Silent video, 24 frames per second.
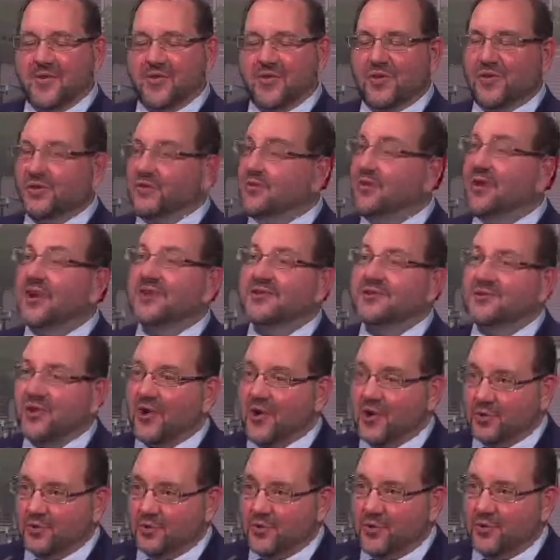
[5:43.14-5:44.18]
the trucks
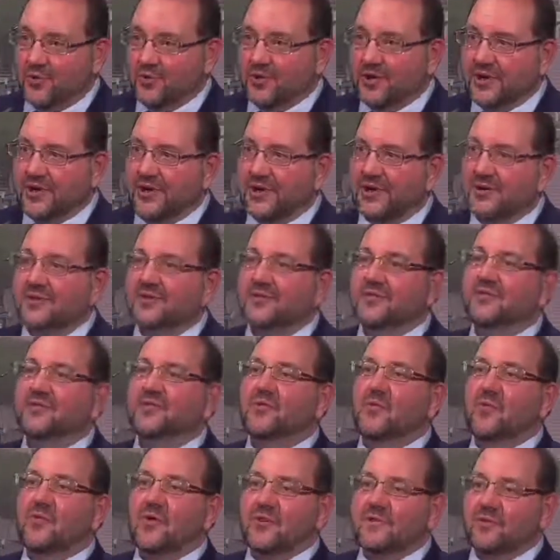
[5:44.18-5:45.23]
are rolling
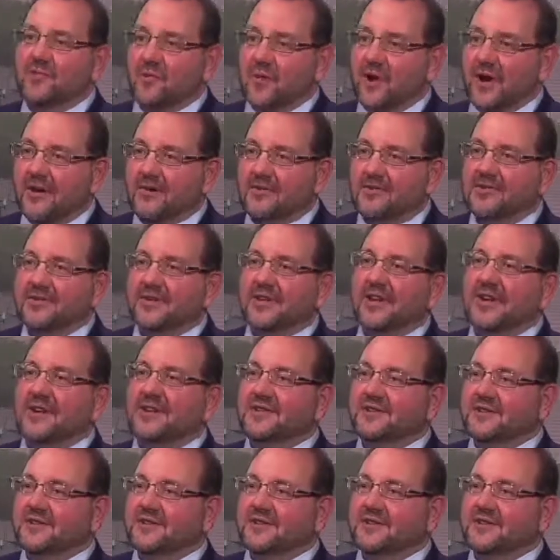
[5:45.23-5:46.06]
24 hours a day,